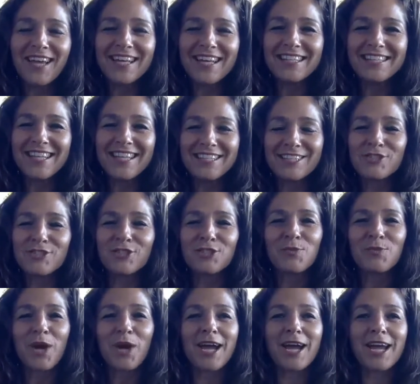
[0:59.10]
that's just
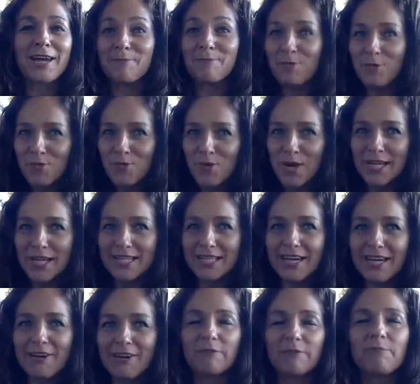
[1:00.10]
where I am right
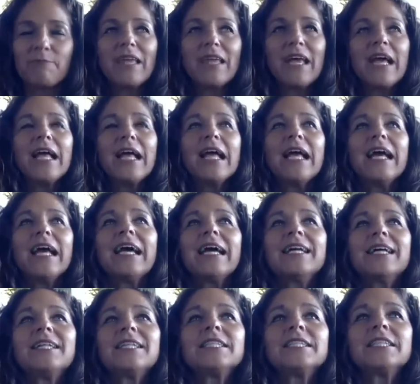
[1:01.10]
now.
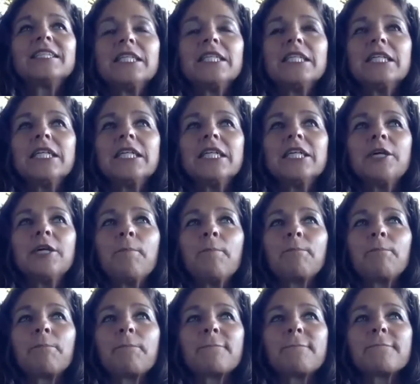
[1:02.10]
And
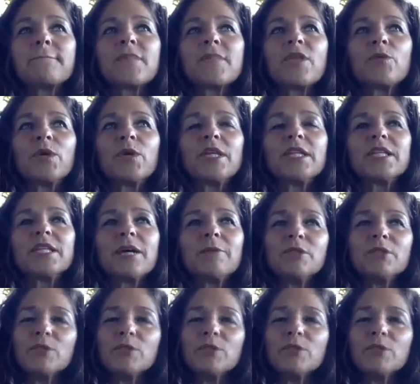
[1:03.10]
when it comes to